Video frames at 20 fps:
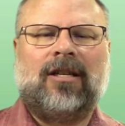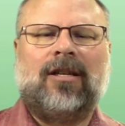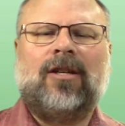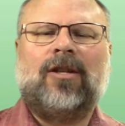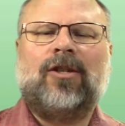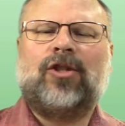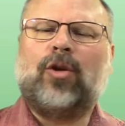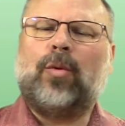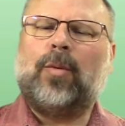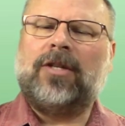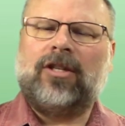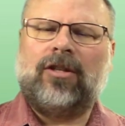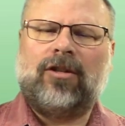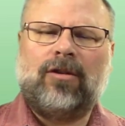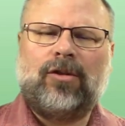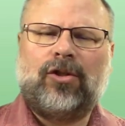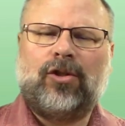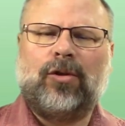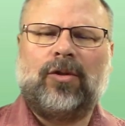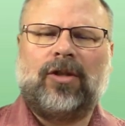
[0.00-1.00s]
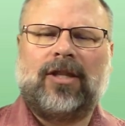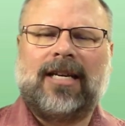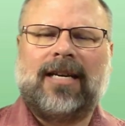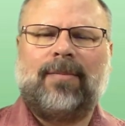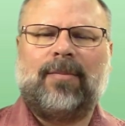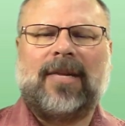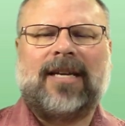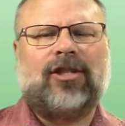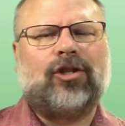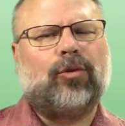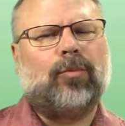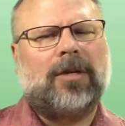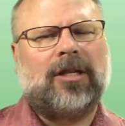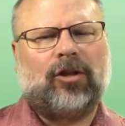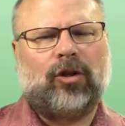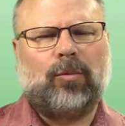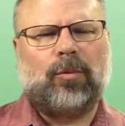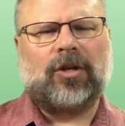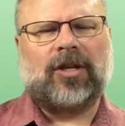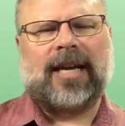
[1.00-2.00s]
So when you do shoot them, they should be
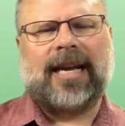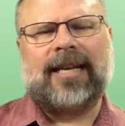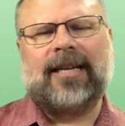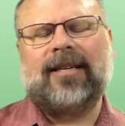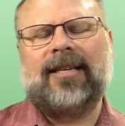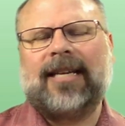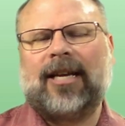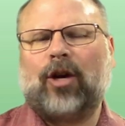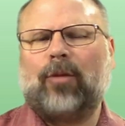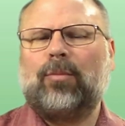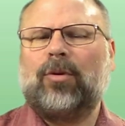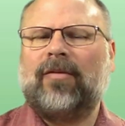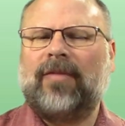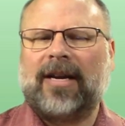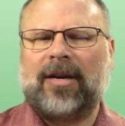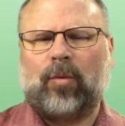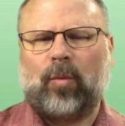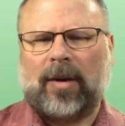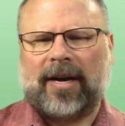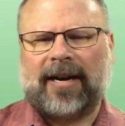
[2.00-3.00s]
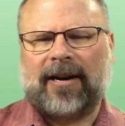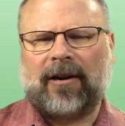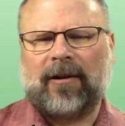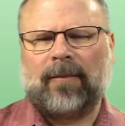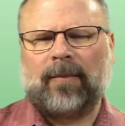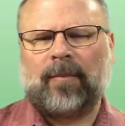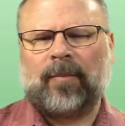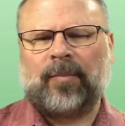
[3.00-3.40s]
lubricated to help prevent wear.